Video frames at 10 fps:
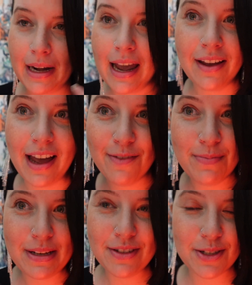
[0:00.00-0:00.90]
But yeah,
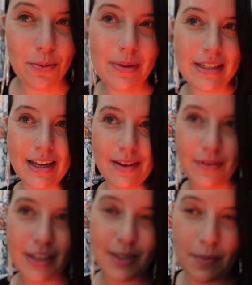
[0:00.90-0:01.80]
I've been so busy.
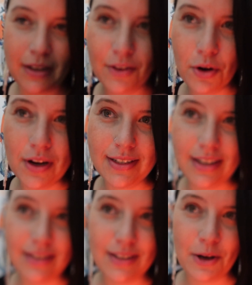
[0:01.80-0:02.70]
It's been
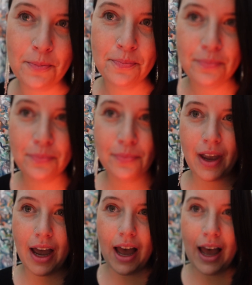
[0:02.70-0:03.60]
crazy. So
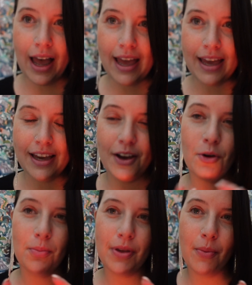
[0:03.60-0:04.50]
I
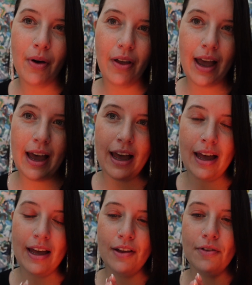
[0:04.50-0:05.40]
hope you all
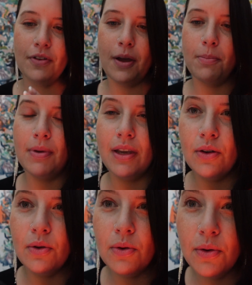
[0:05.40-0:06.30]
have a
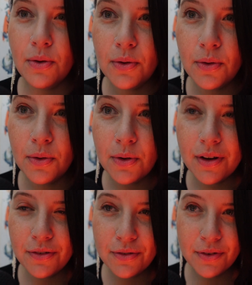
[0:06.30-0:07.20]

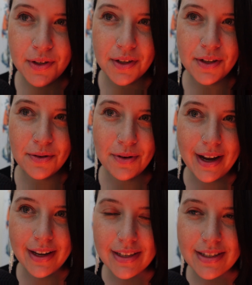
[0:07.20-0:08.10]
beautiful
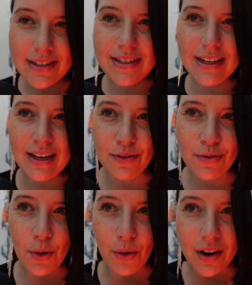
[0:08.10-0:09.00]
rest
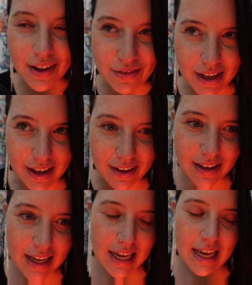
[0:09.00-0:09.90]
of your
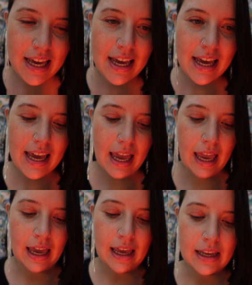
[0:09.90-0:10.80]
evening,
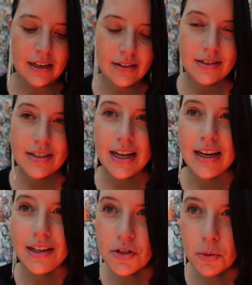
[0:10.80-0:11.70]
and
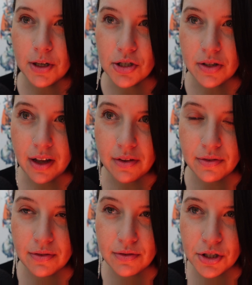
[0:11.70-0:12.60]
sending so much
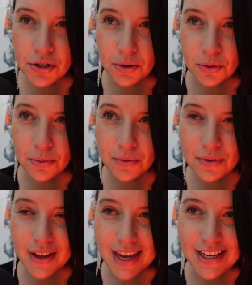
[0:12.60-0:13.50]
love to
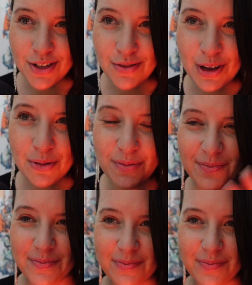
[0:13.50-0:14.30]
each of you.